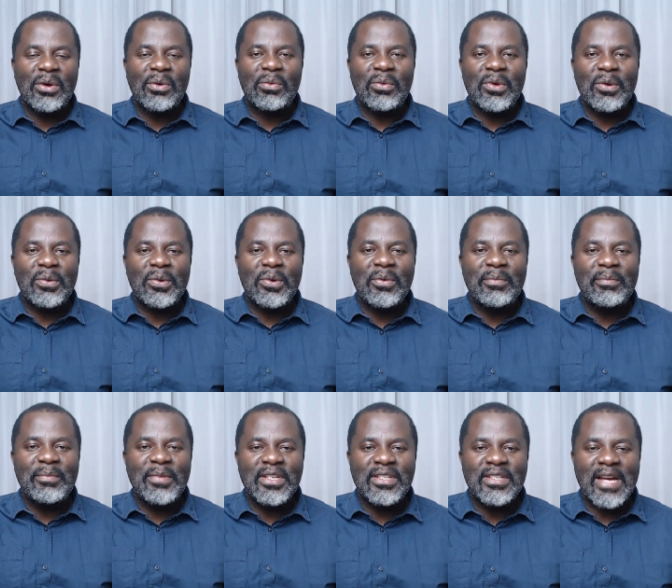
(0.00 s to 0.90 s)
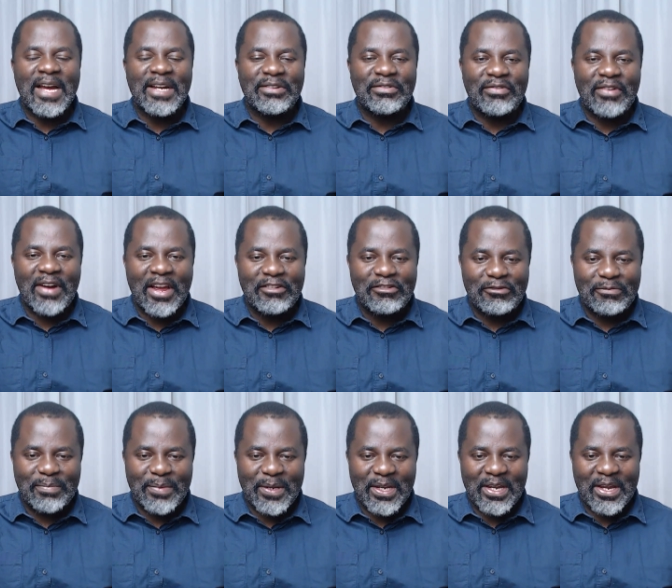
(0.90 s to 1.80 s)
We will meet at
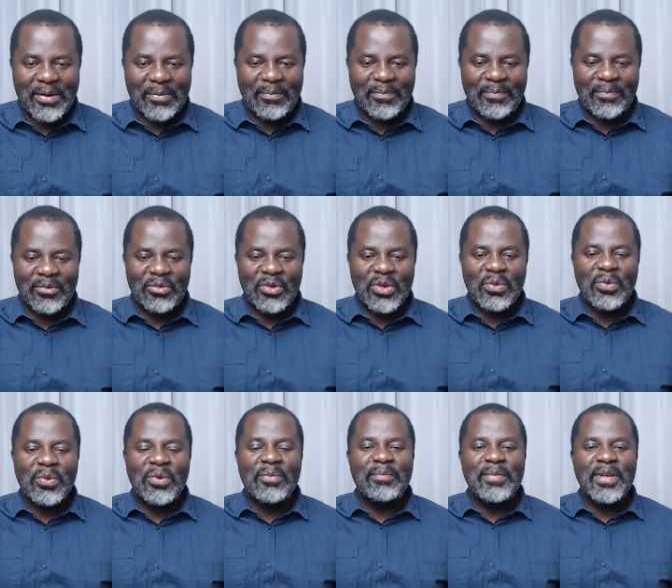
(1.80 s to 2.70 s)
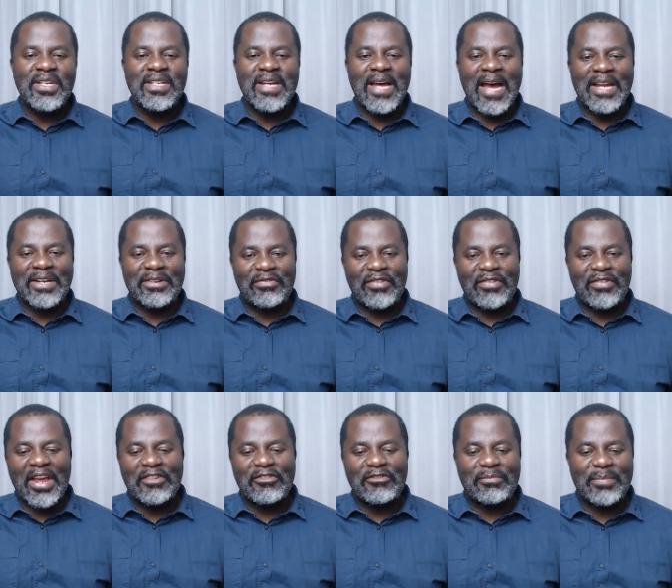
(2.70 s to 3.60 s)
5 p.m. We will meet at
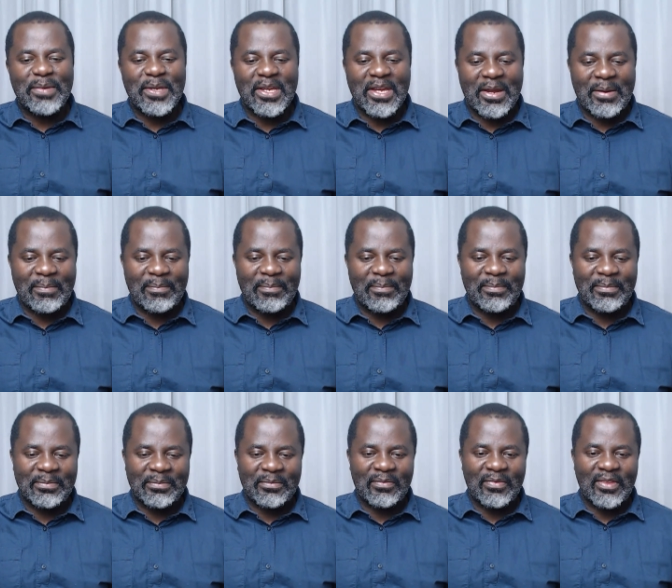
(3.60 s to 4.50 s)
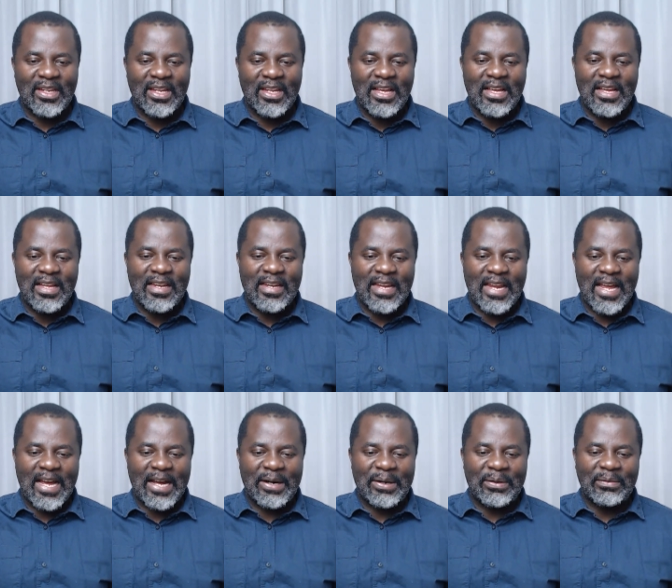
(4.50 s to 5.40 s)
5 p.m.
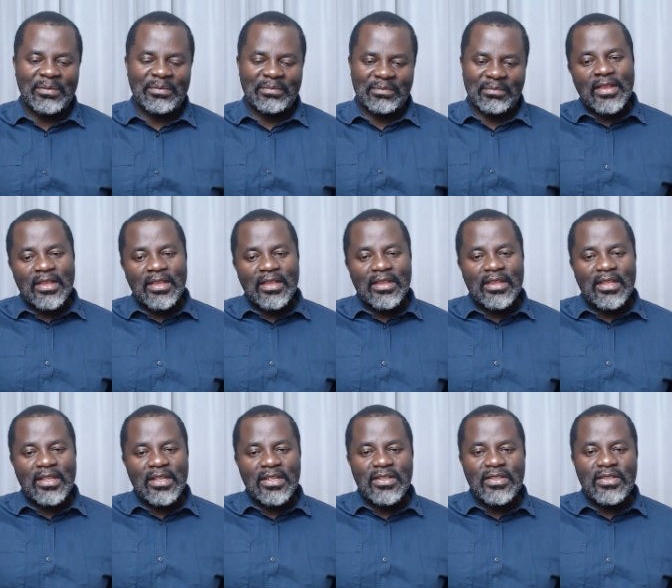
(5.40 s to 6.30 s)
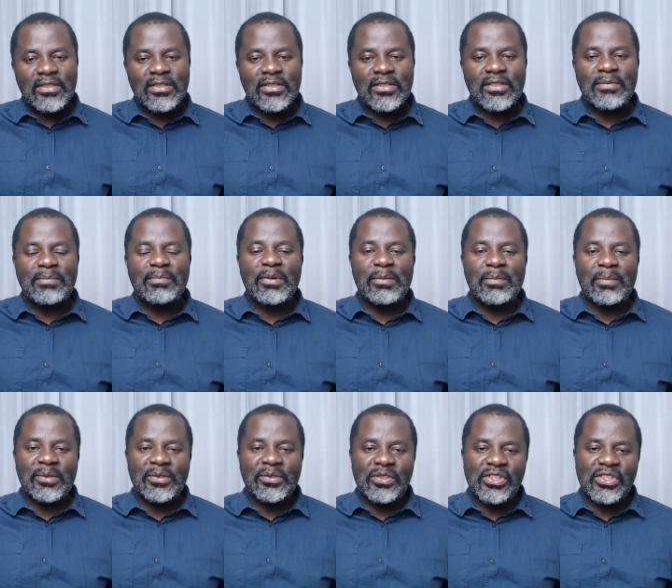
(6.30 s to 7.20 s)
Now, these
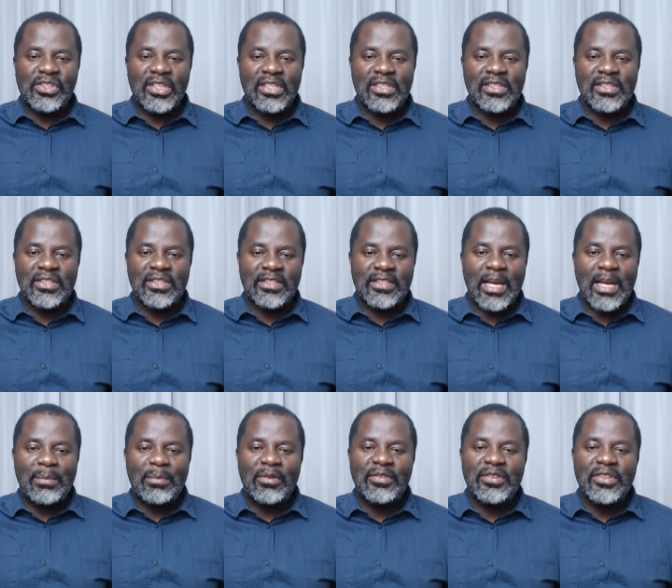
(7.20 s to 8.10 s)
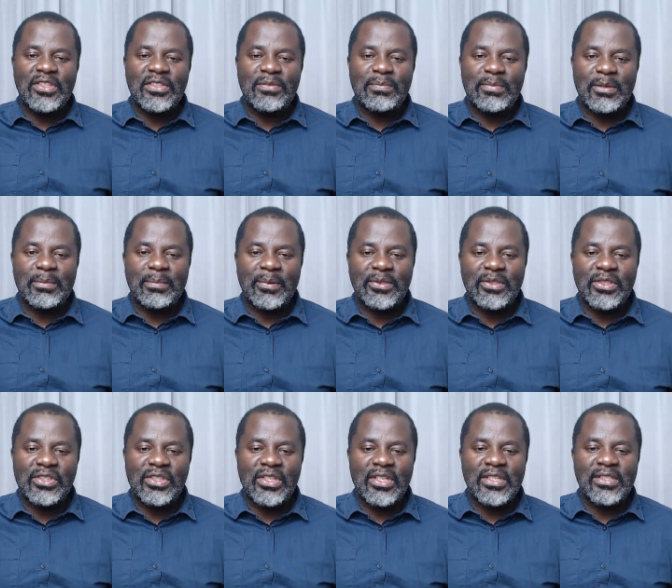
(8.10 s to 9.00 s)
prepositions, some of these
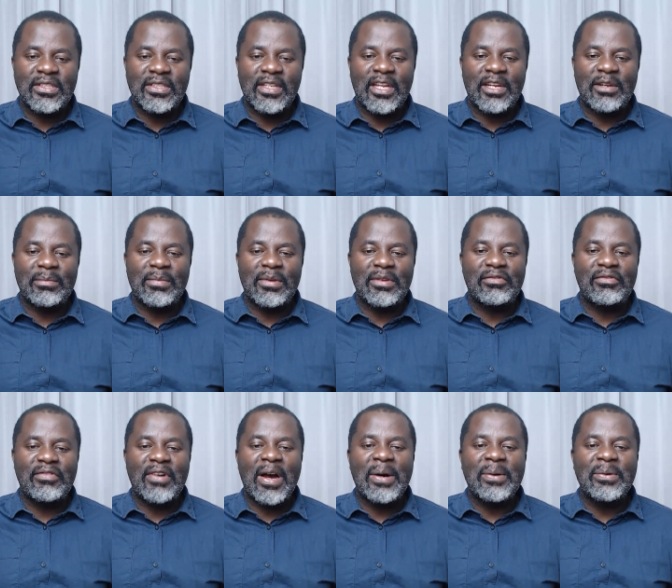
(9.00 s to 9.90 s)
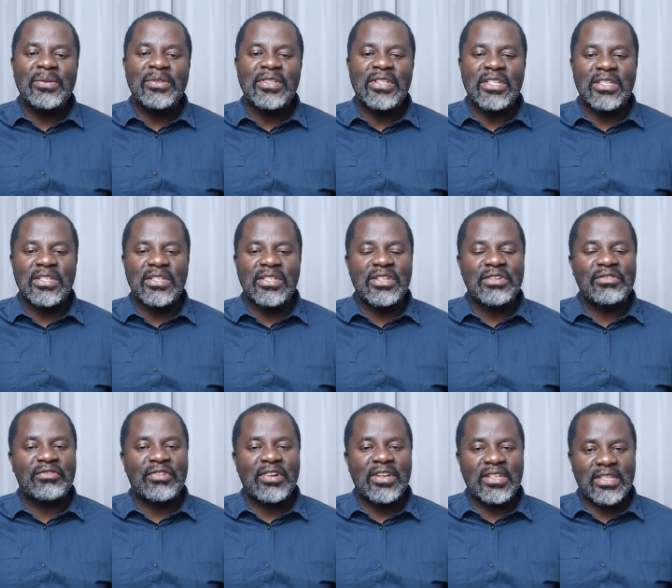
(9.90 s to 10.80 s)
prepositions can be found in
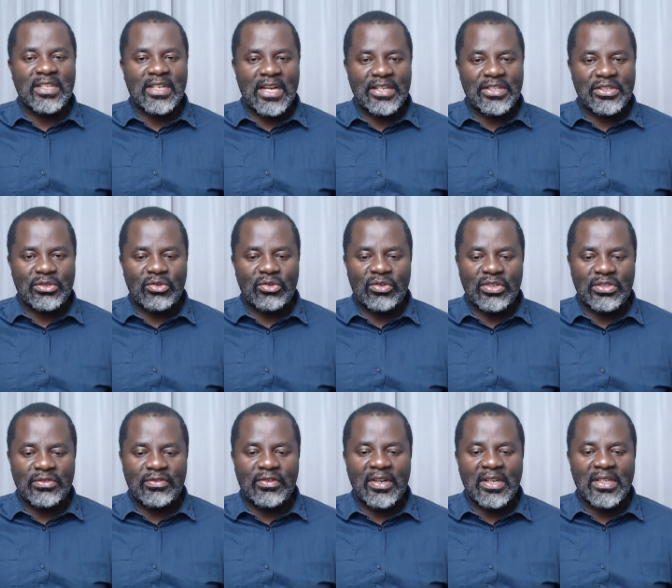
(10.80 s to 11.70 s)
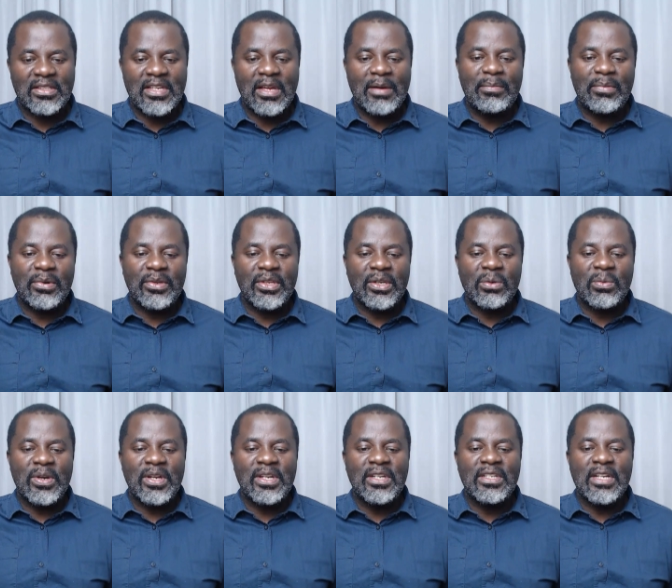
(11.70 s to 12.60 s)
different categories. For example, the
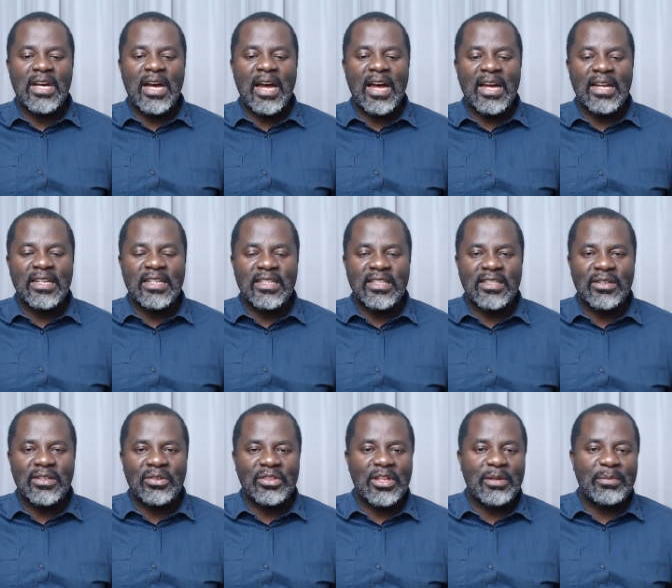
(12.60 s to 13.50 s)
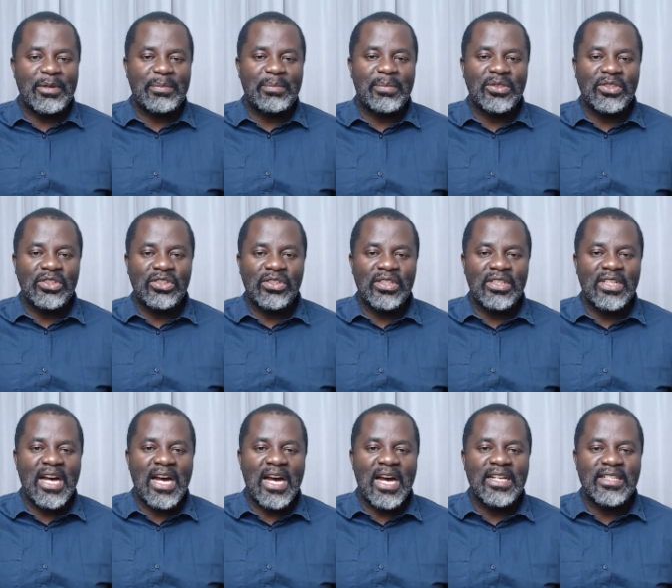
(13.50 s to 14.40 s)
word at, or the
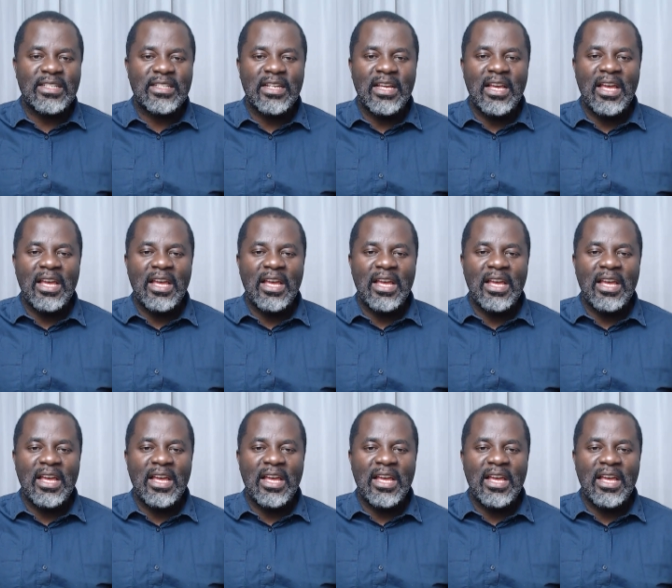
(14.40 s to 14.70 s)
preposition at,